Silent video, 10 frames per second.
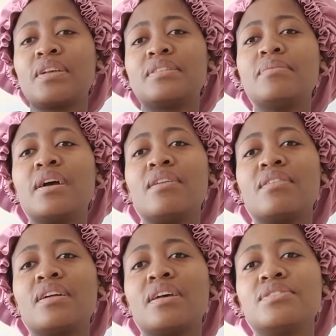Something
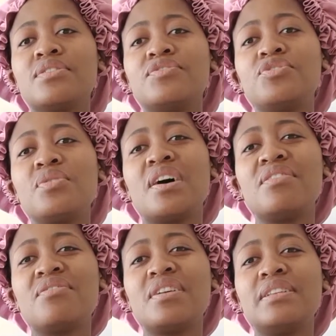along the lines of
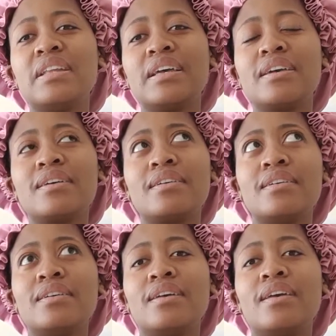200 like
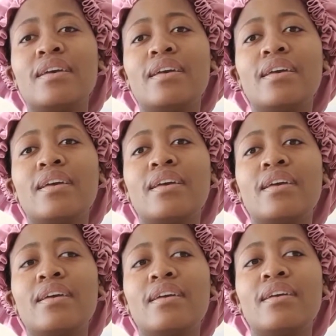
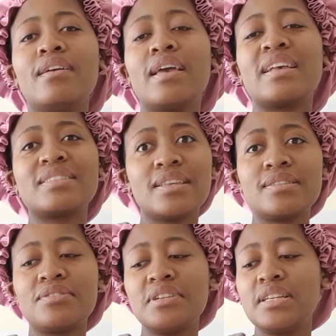hair
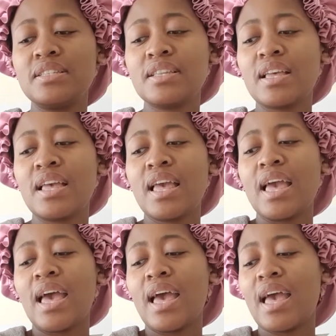accessories,
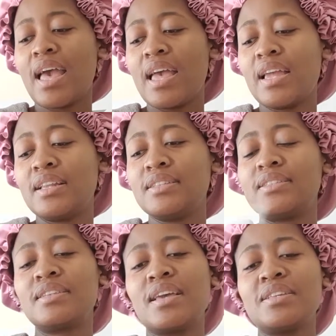and
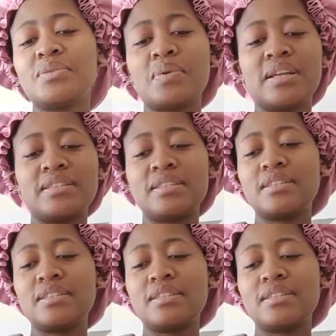guess what,